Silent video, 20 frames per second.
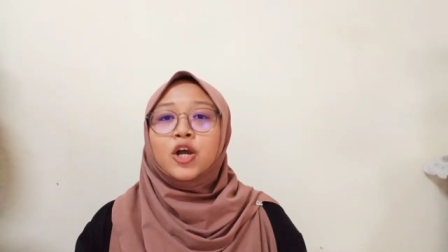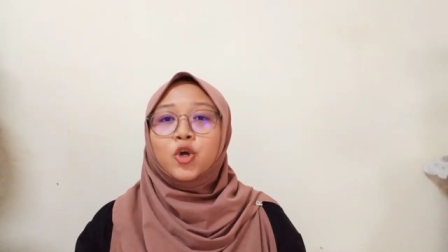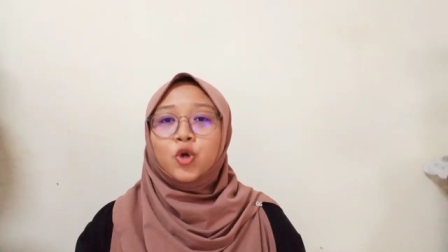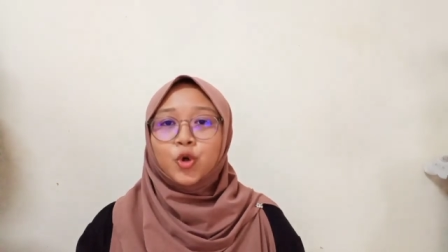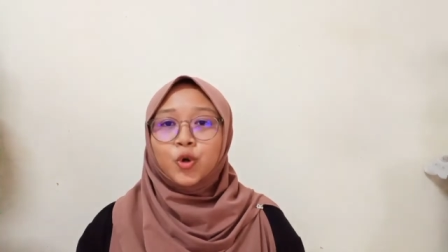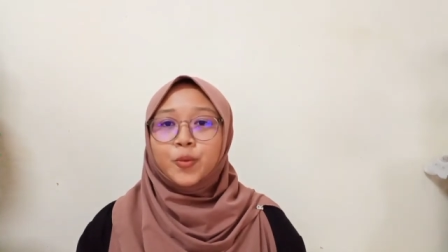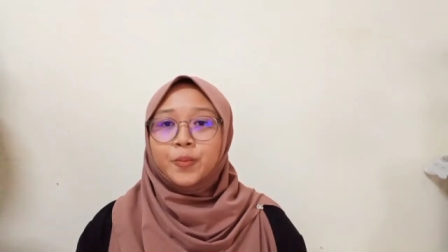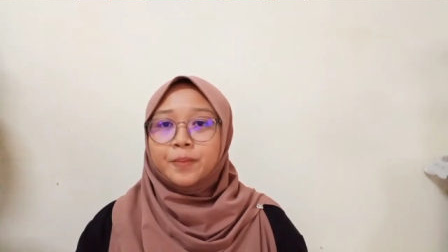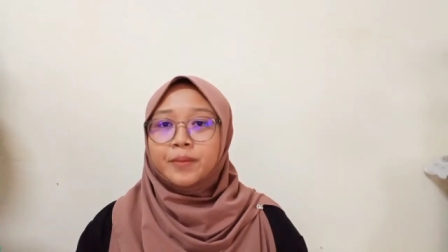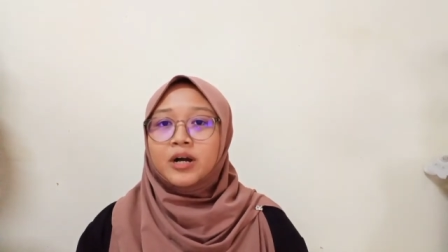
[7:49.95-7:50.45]

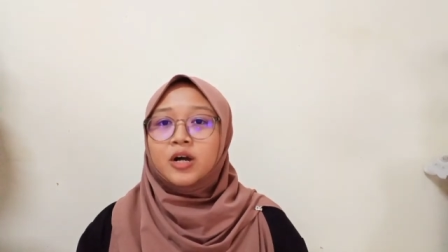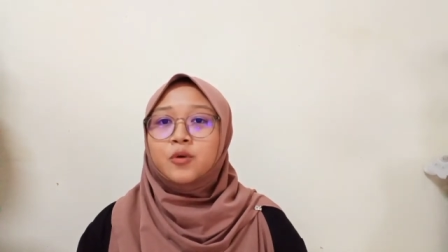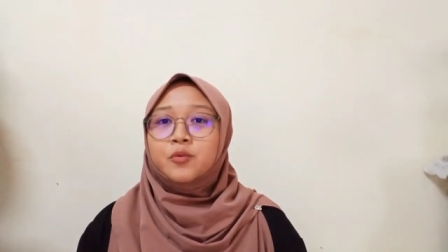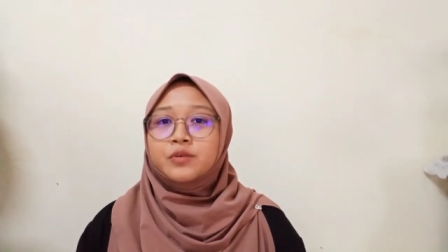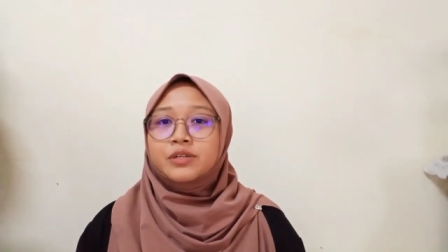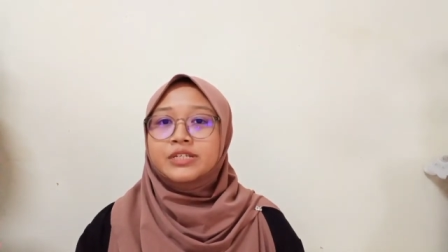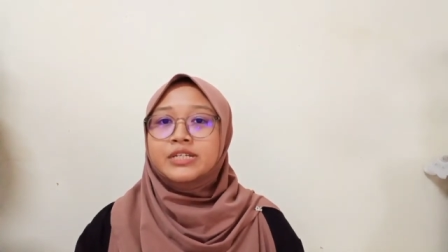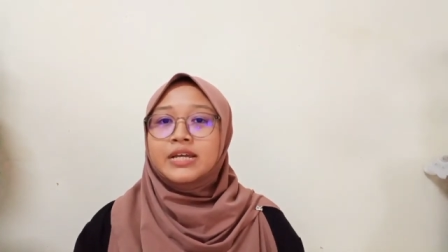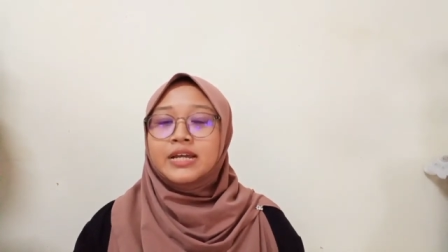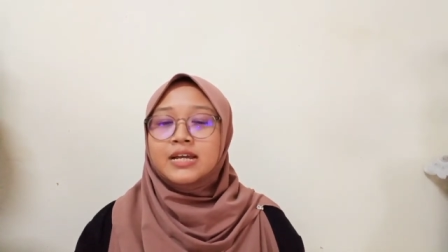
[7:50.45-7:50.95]
COPA,
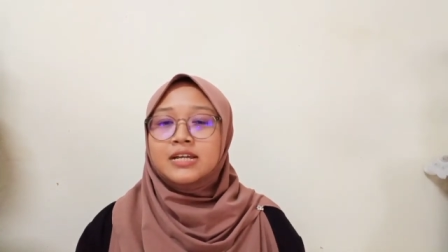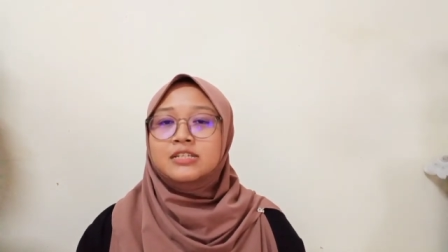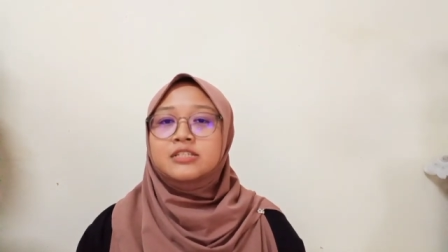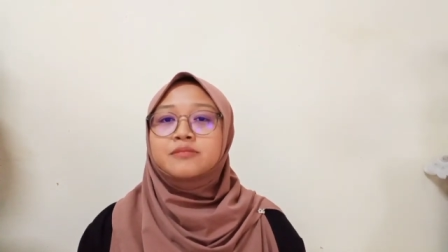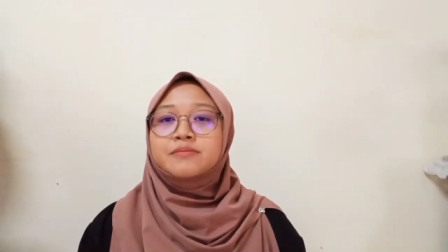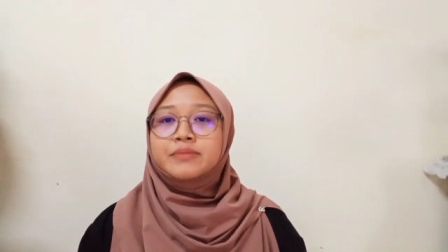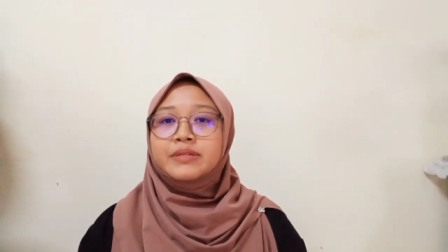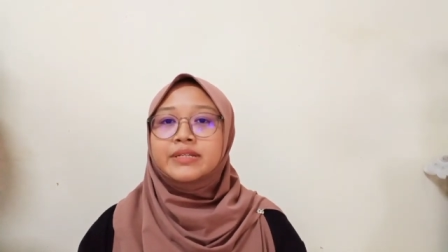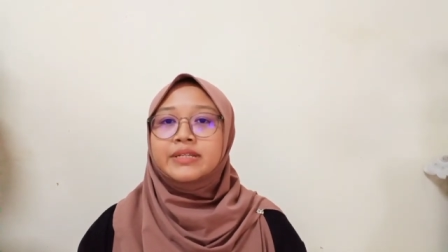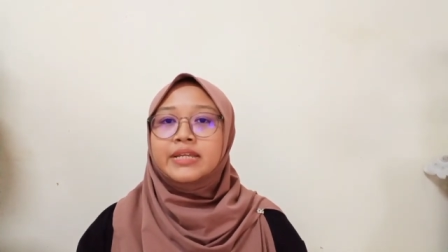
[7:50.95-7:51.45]
which has
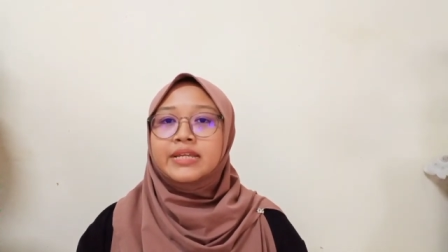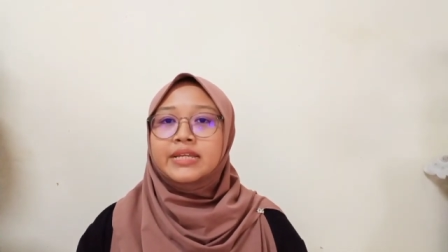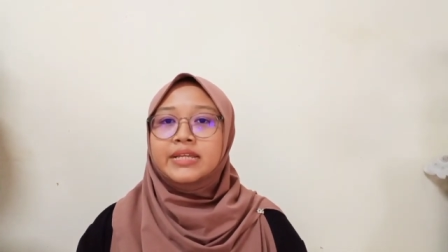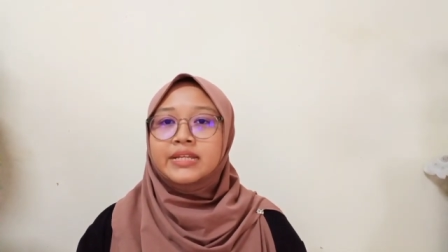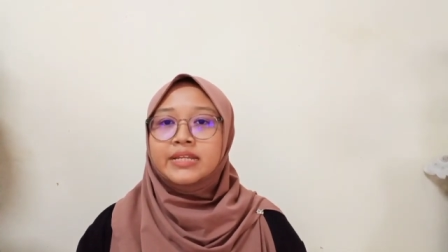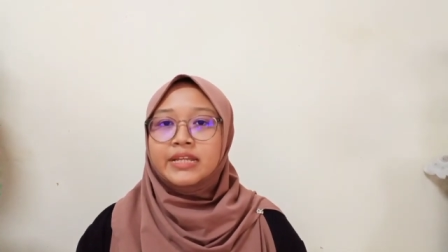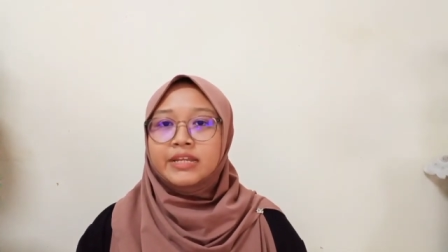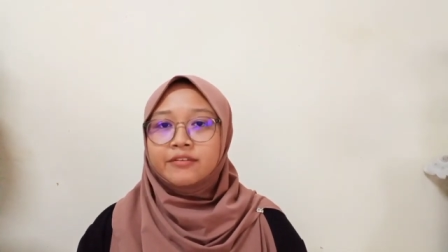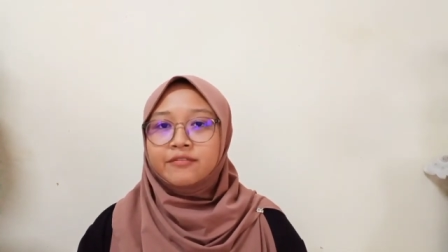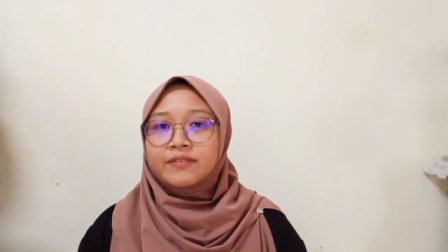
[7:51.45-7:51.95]
been
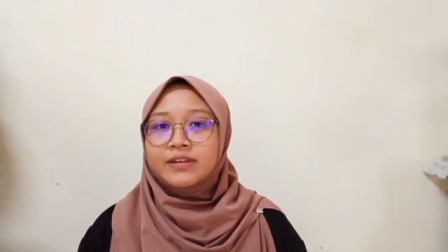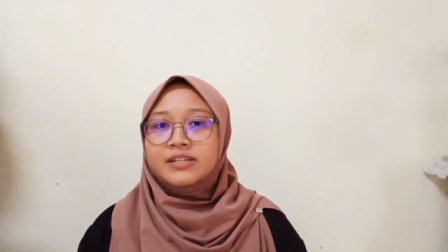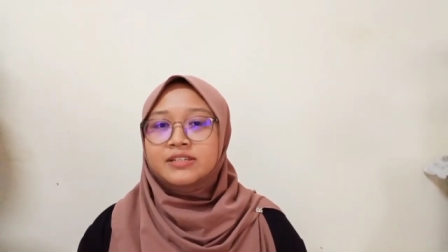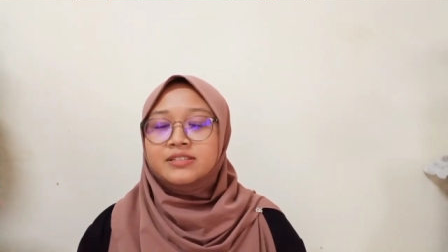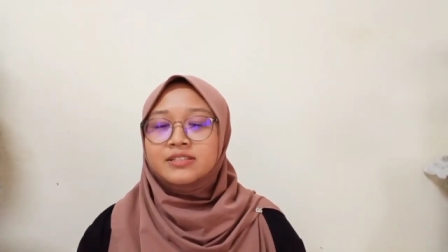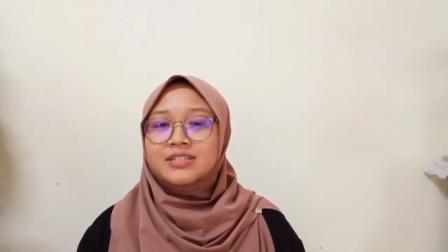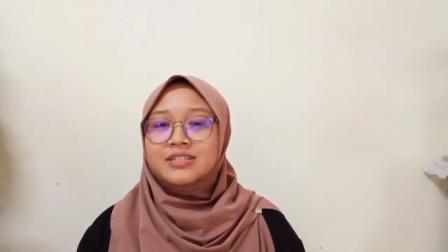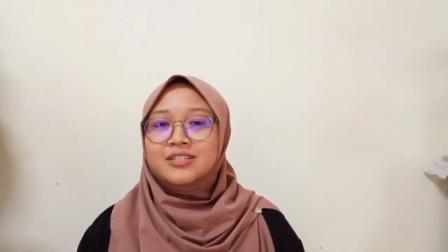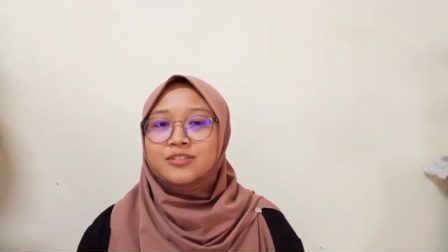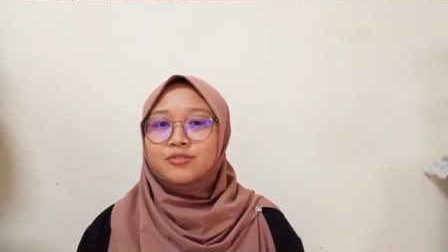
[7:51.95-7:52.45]
in effect
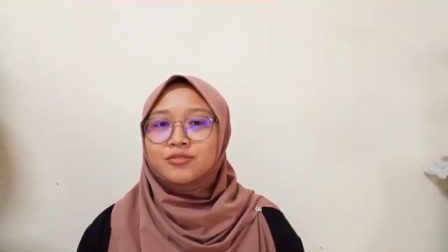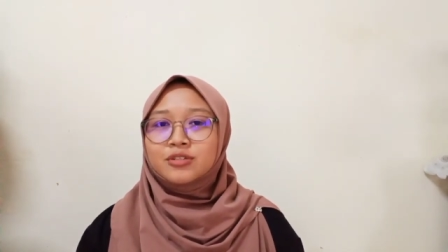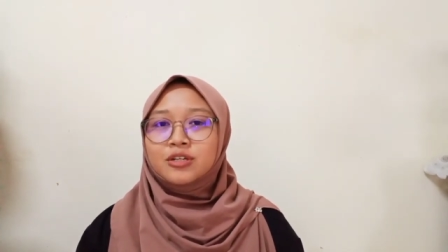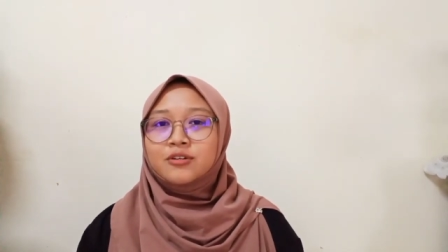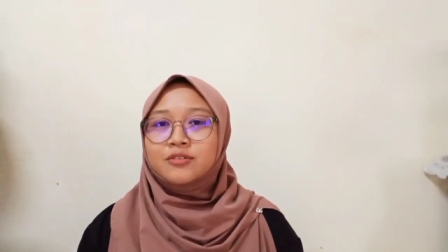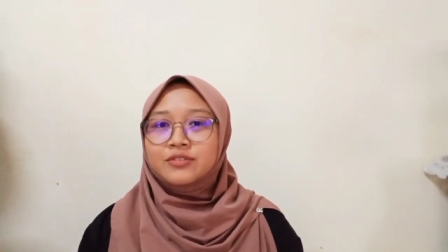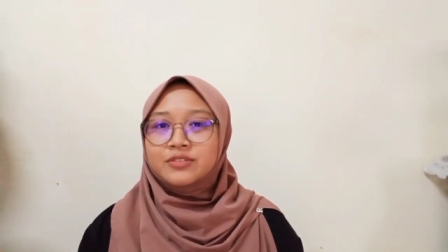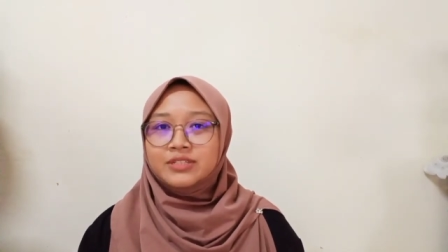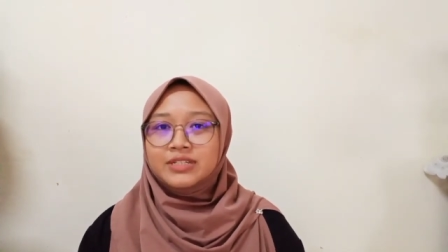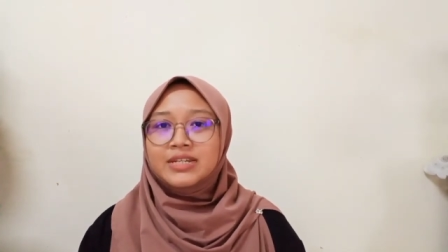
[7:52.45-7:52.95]
since
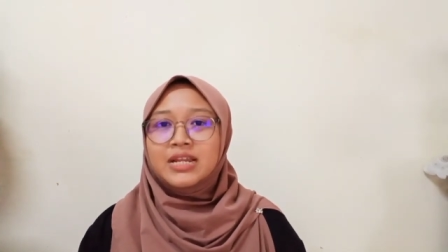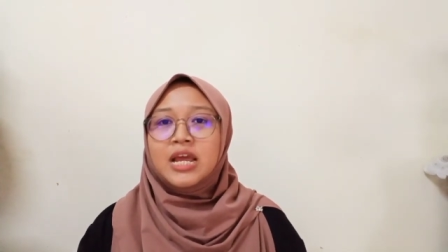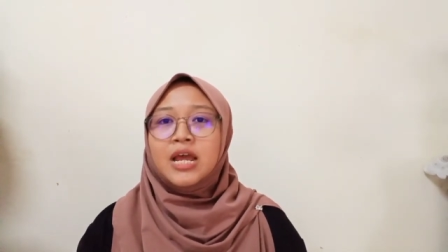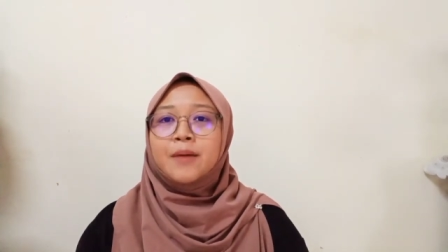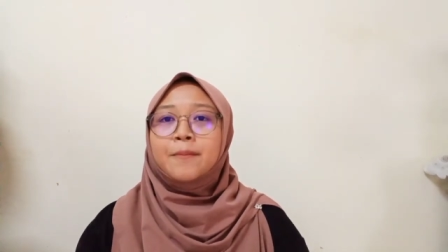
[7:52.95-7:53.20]
2000,